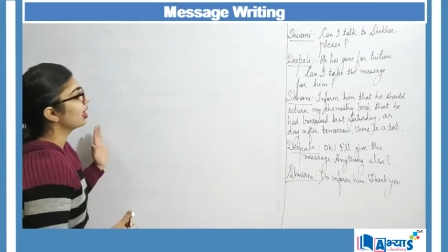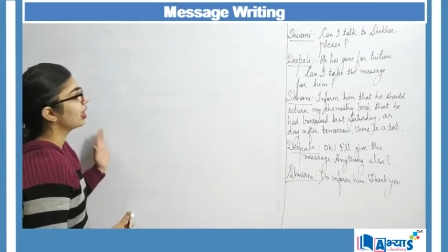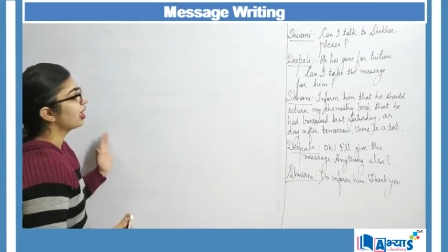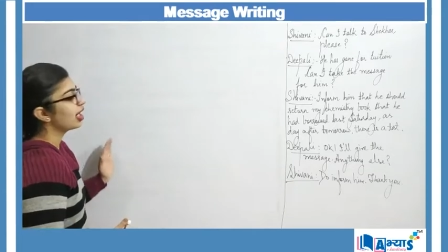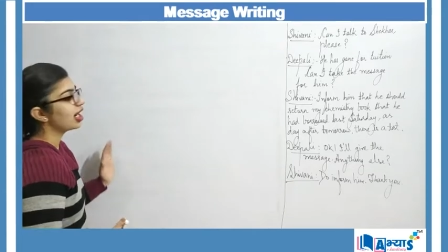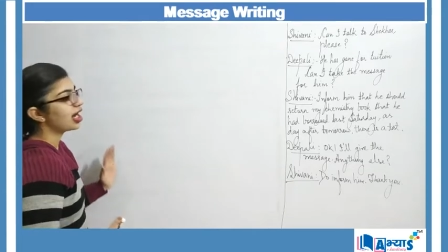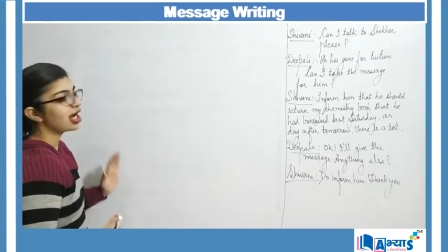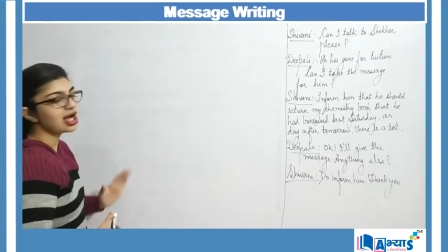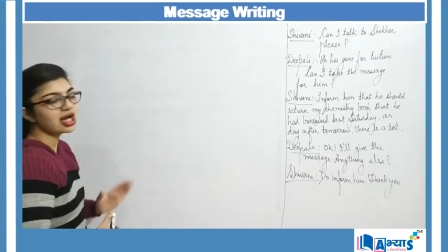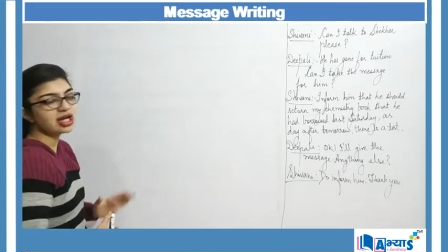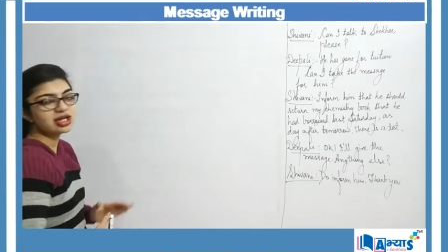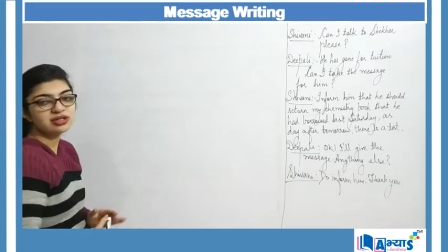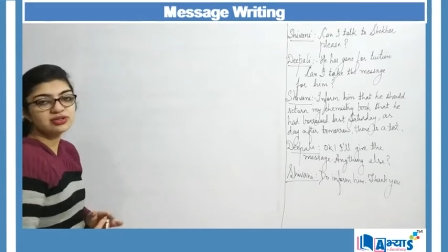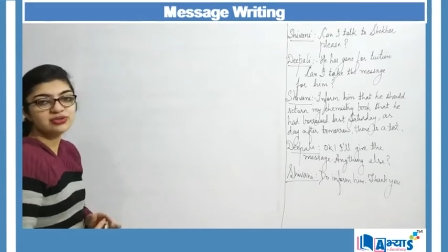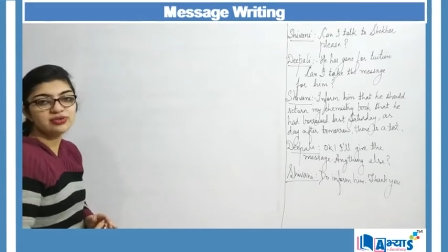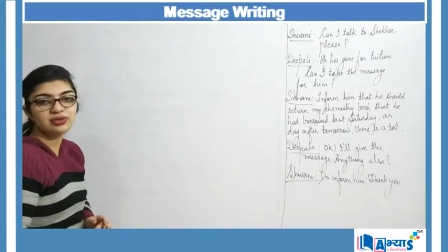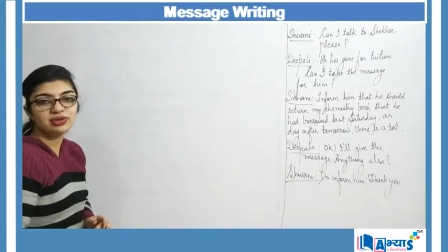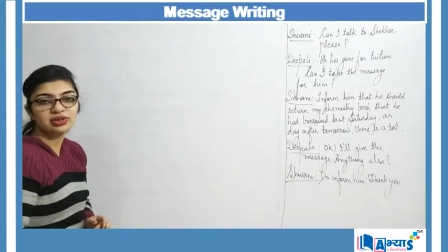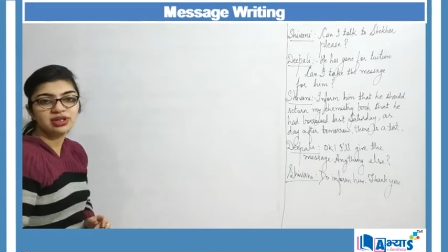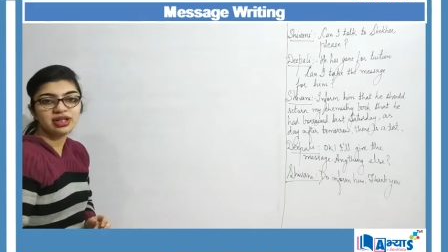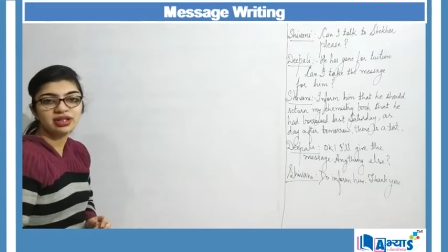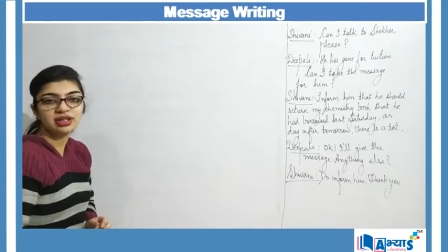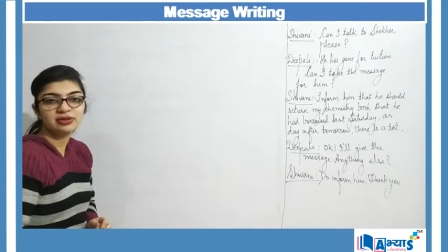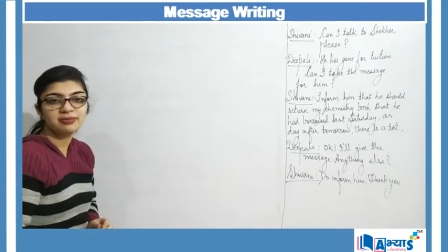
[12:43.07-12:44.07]
I
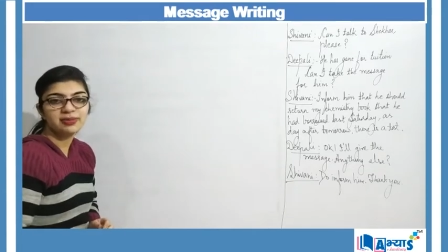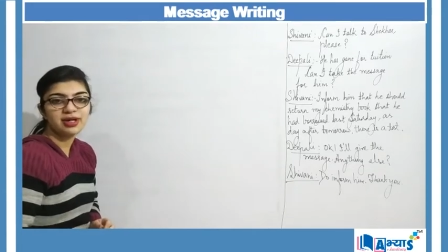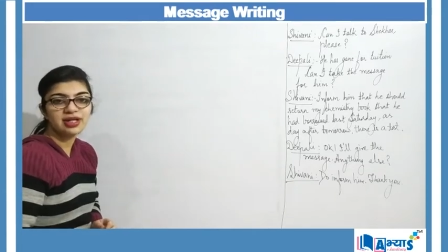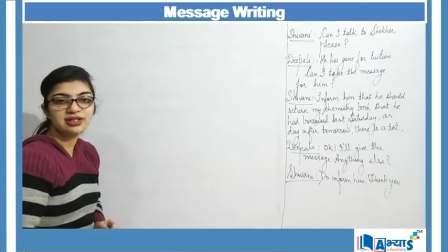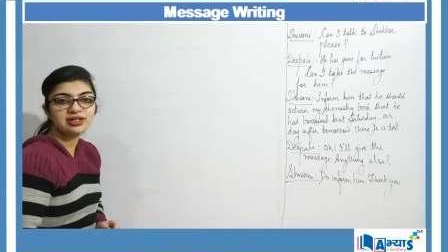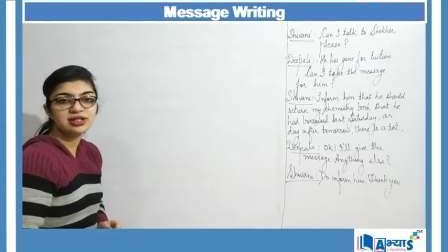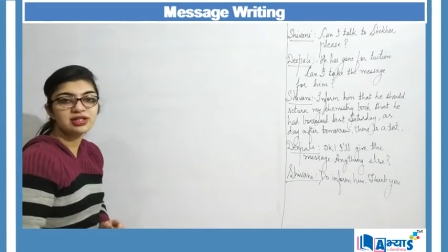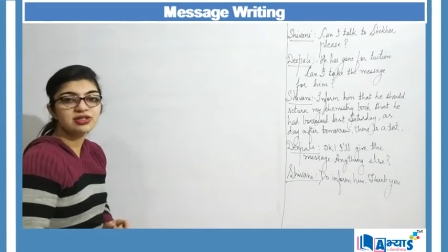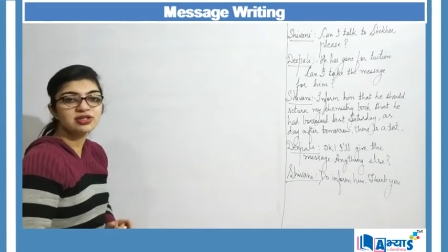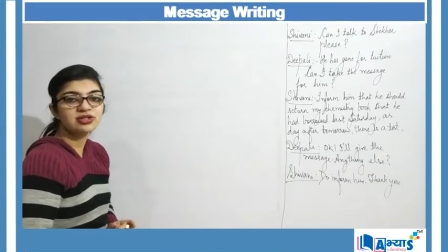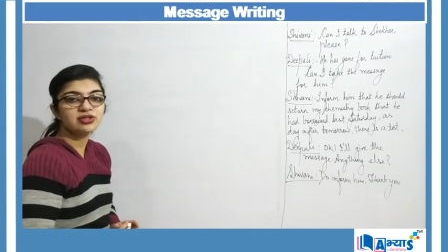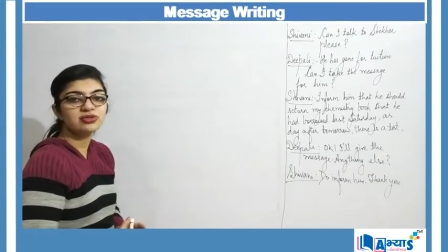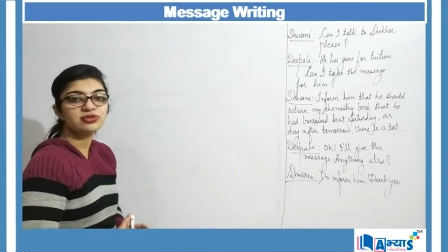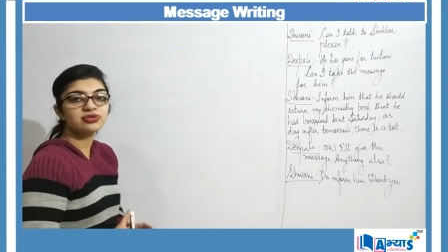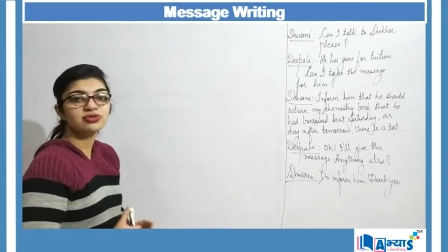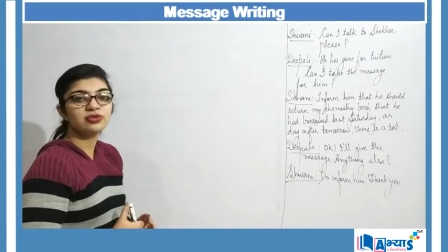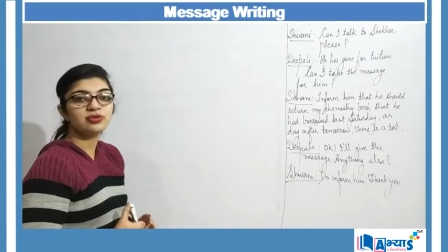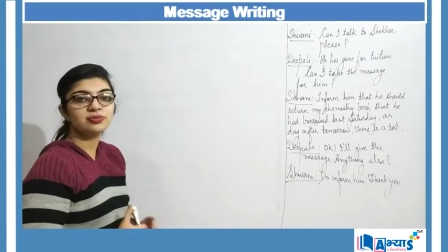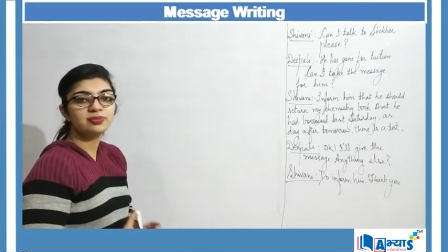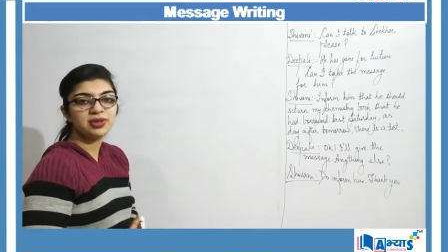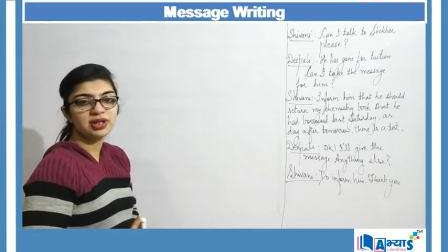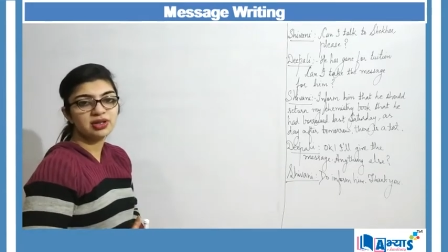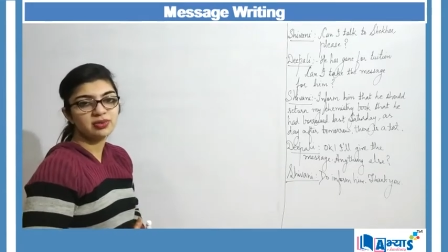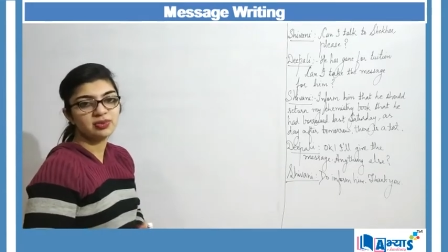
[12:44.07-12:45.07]
told that the message
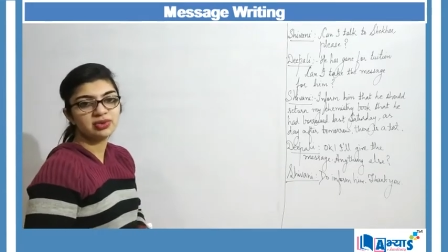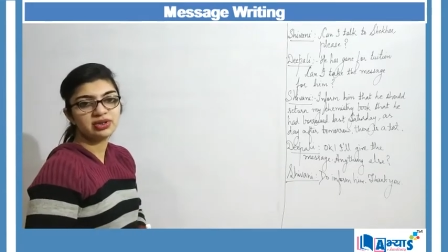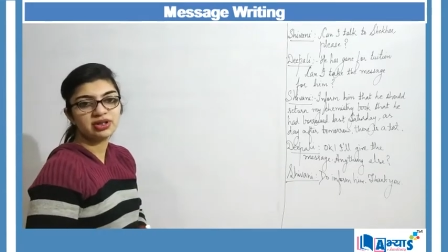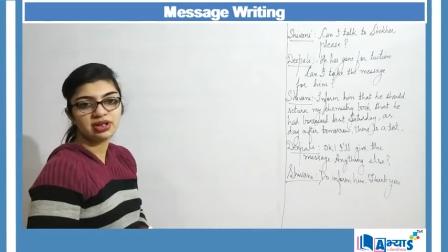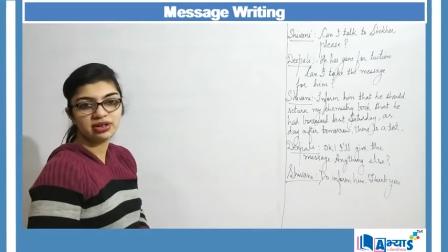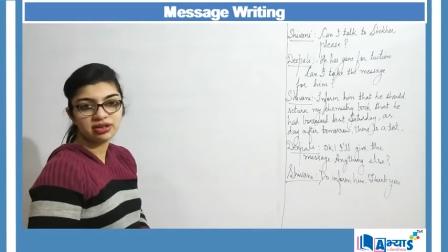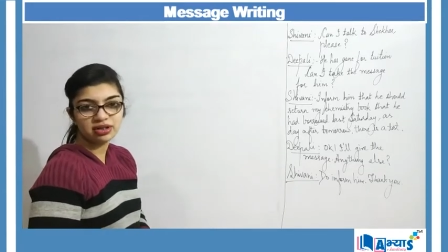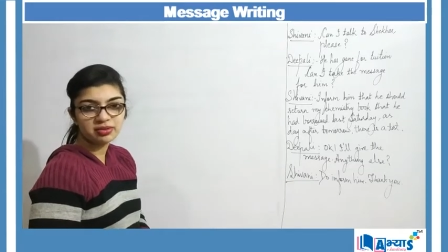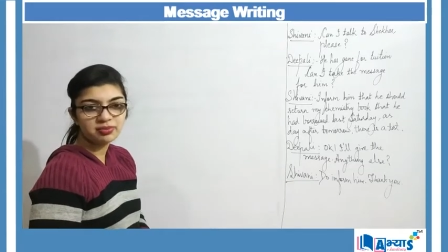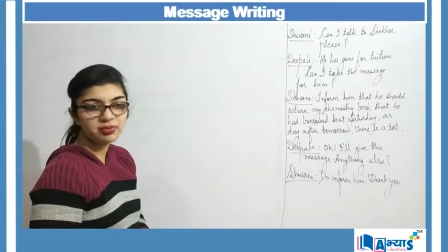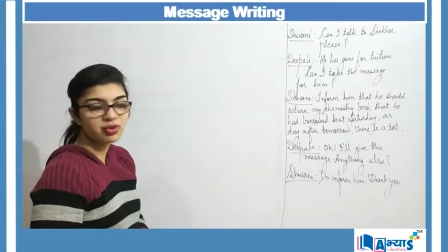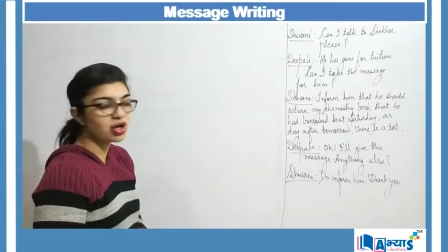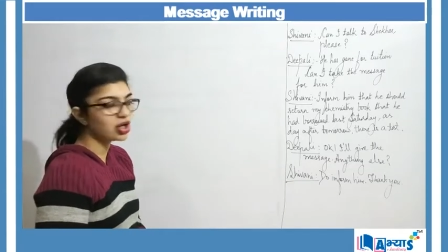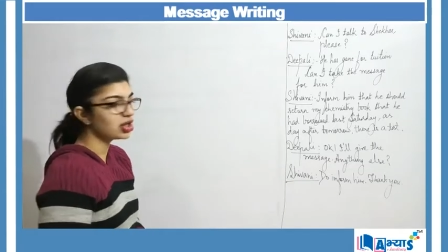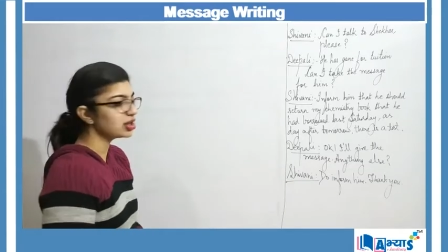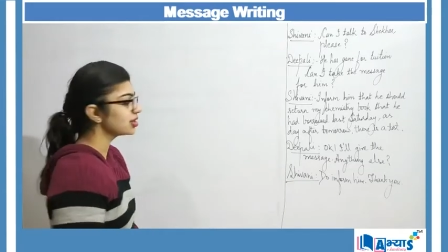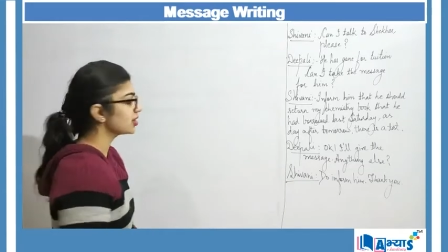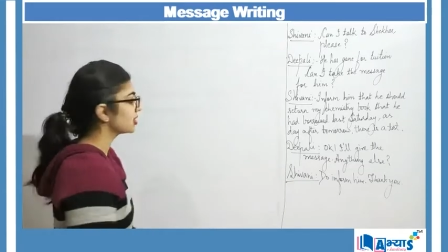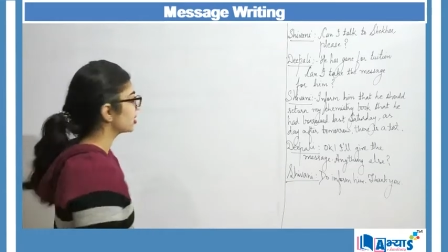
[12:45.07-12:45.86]
should be within the box.